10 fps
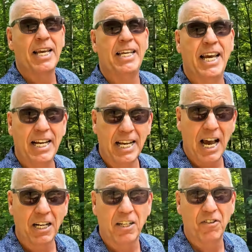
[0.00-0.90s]
getting
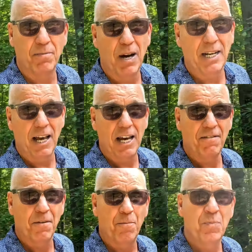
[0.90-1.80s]
active in my
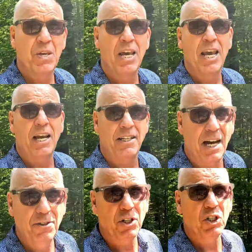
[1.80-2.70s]
life, and
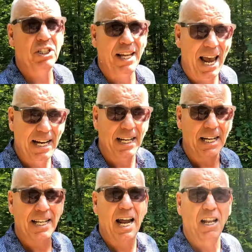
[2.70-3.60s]

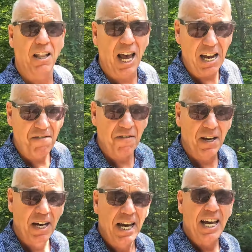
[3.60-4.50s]
understanding that life
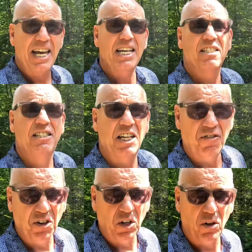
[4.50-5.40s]
is
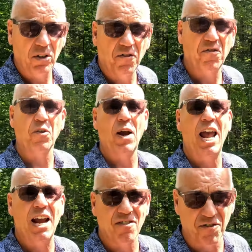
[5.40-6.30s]
difficult for
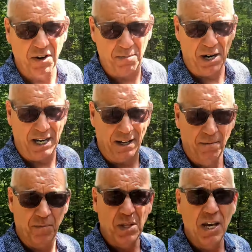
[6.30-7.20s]
everybody.
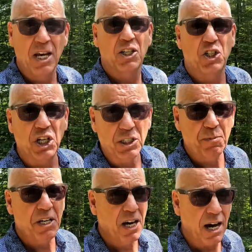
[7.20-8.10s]
Just
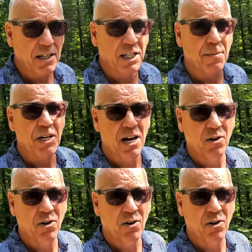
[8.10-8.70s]
because I'm an